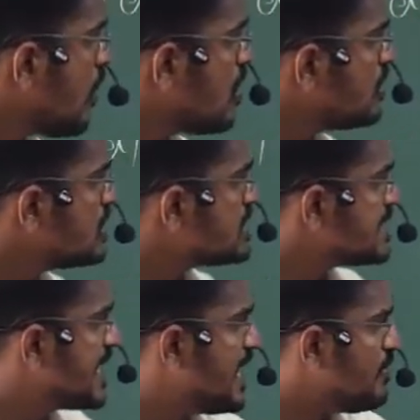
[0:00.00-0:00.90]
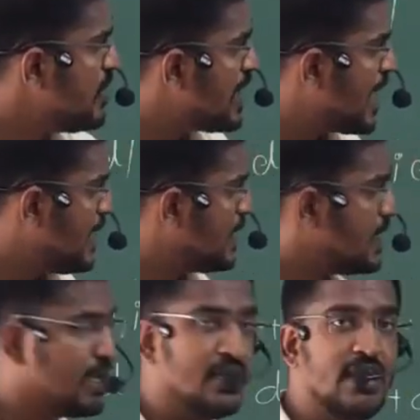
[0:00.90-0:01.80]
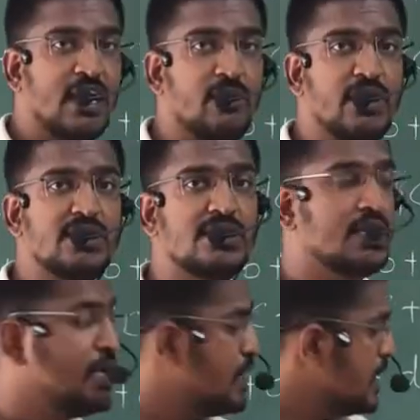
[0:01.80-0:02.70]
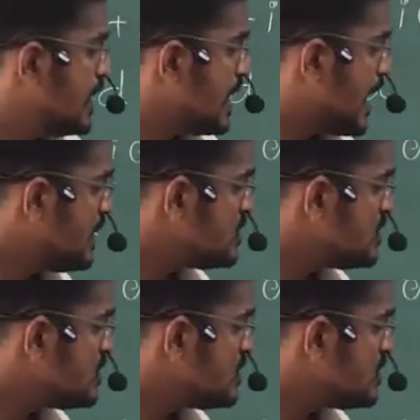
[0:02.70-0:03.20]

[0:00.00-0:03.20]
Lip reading: on the same line. That means a line